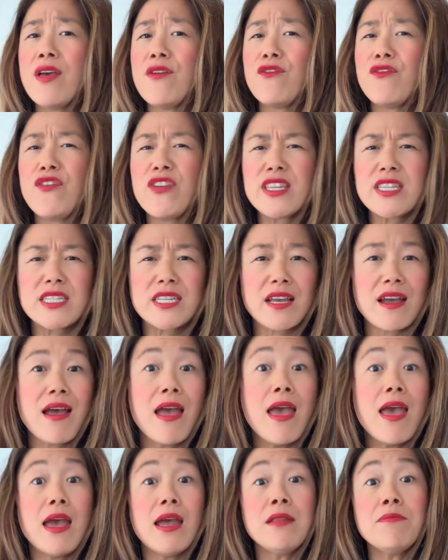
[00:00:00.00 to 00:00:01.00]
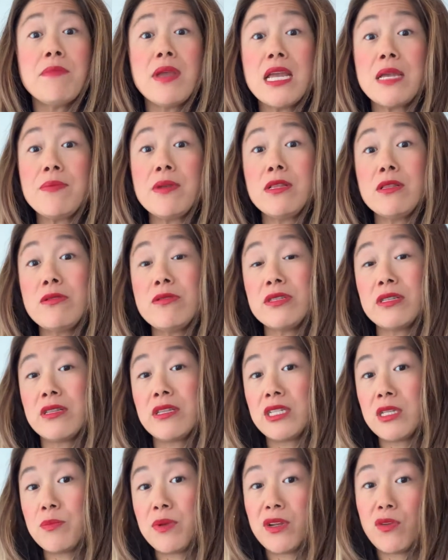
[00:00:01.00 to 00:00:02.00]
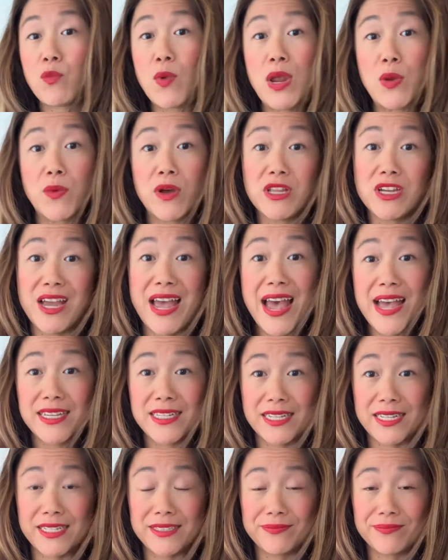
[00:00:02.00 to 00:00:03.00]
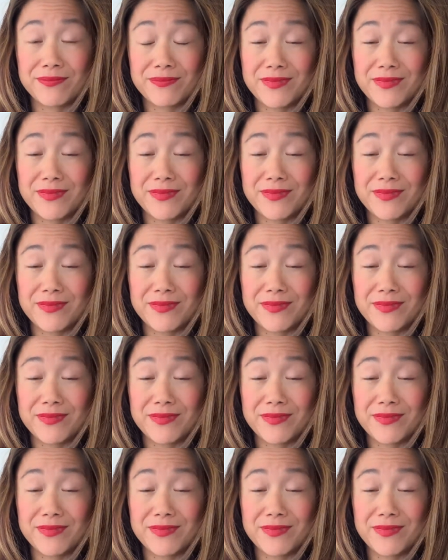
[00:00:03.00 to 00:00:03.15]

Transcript: fitter, and maybe lose a little bit of weight while you're at it.